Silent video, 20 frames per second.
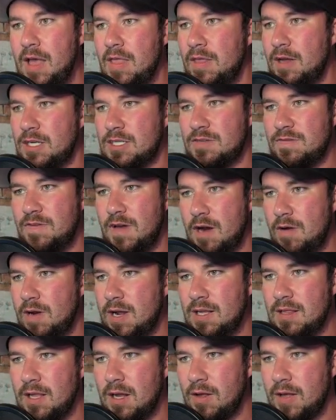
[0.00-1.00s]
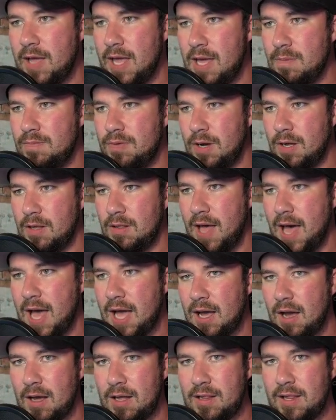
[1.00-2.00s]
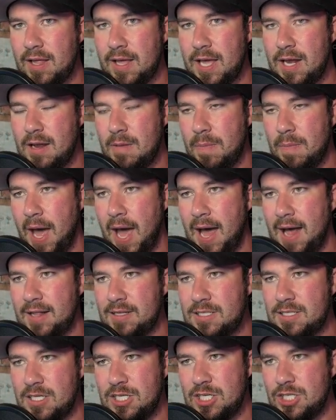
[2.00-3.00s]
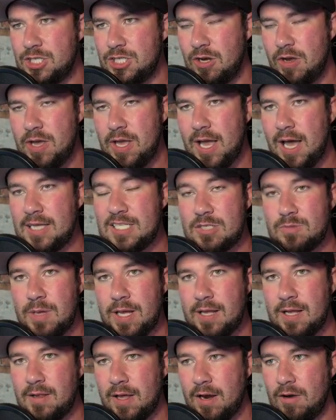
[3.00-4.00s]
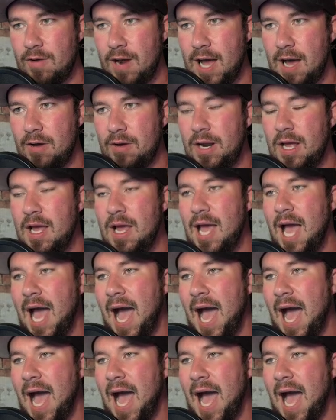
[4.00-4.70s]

There's very little input lag. I'll click into paths and just show you guys as we click around